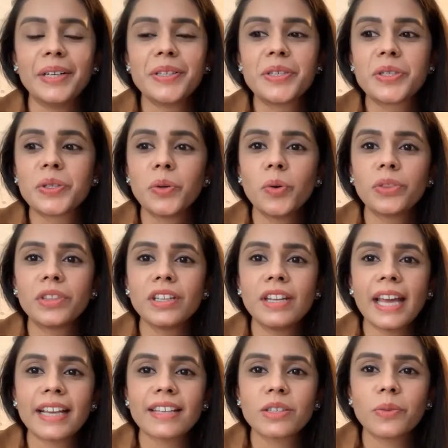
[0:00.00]
So the
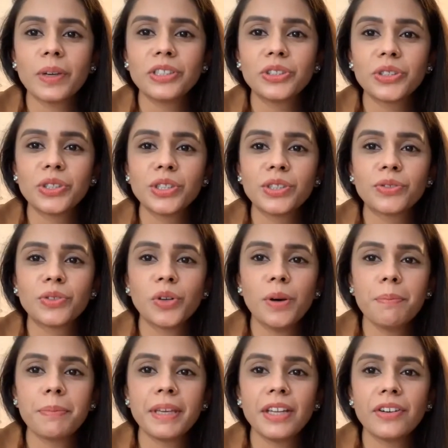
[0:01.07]
next question is
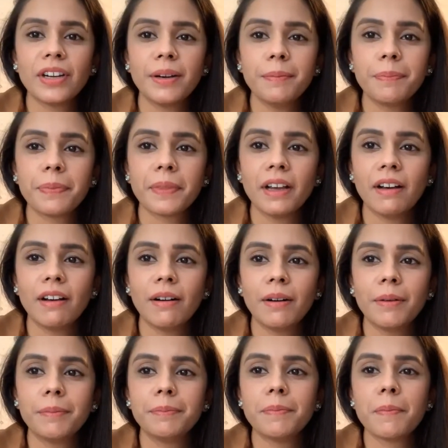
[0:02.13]
from Meera.
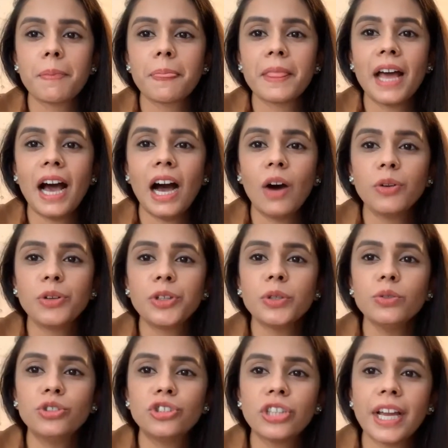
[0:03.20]
How do
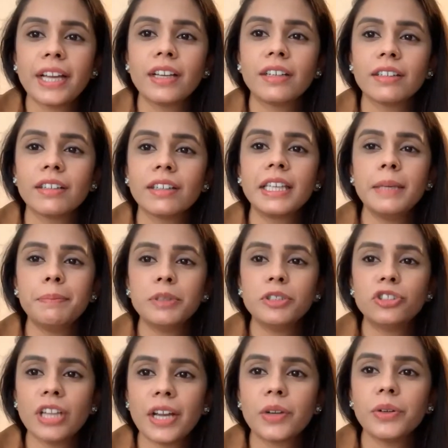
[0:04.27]
you keep a
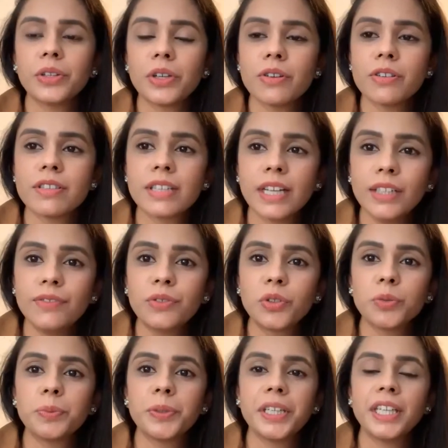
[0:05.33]
check on yourself
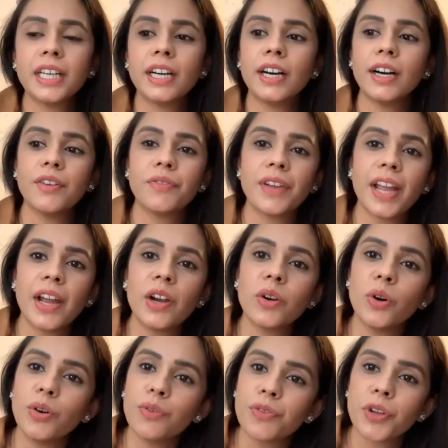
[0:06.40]
to be aware
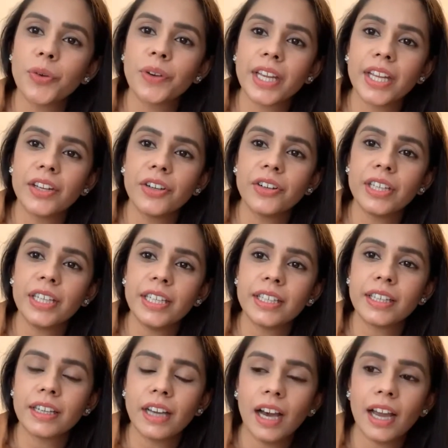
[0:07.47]
of your inner
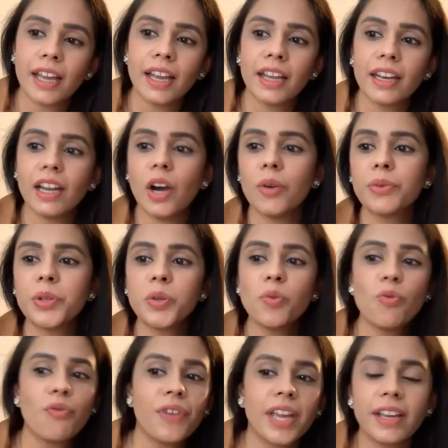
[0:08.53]
Ikigai, and how do
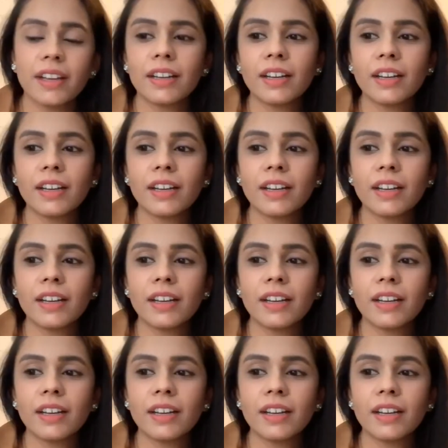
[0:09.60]
you weigh it?